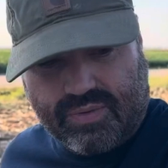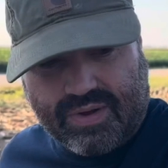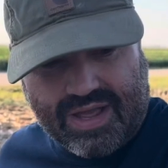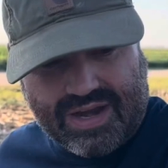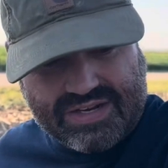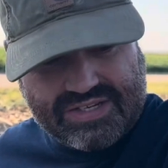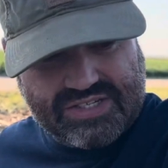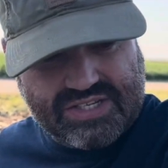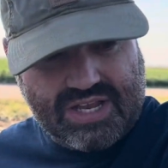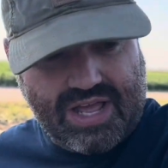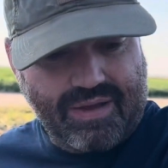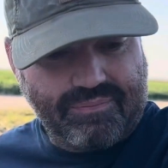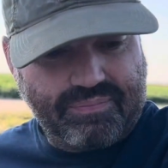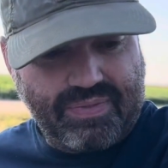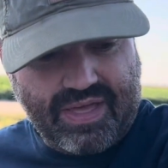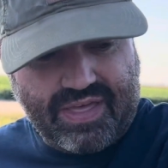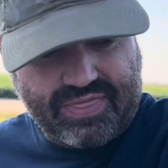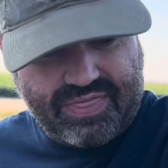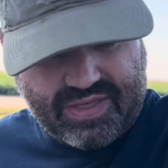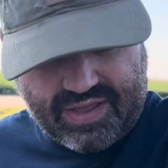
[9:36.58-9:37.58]
got to slap
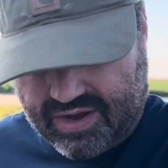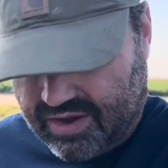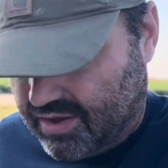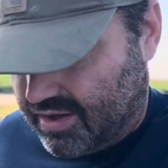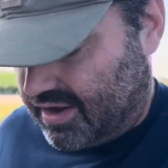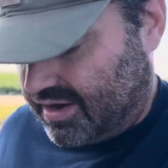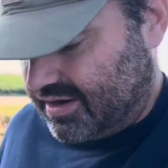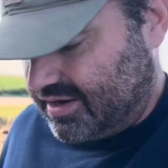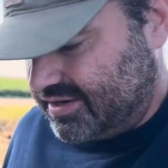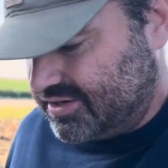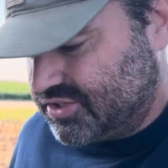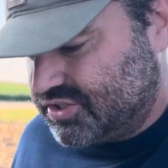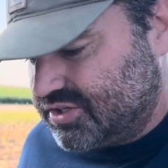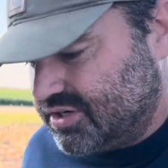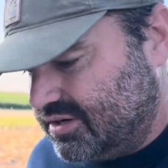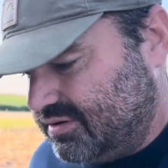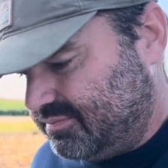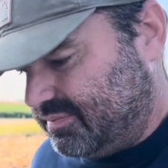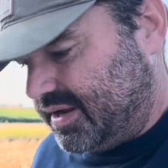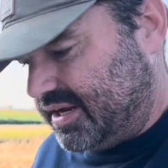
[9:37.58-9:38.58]
that thing on.
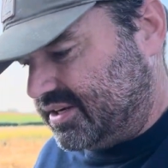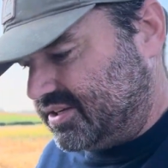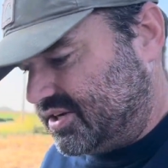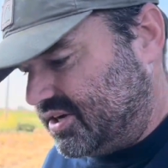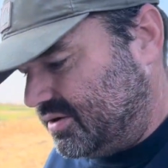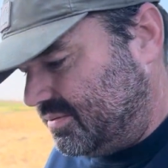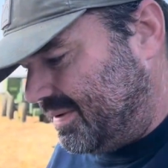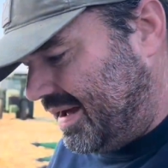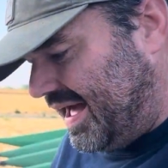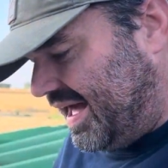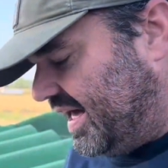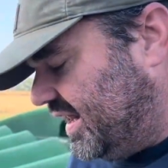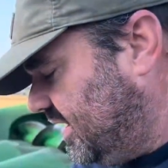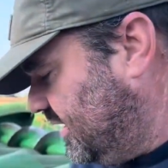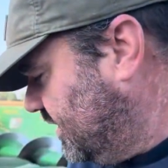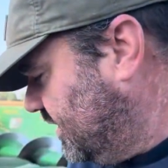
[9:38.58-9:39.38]
Shouldn't be too bad.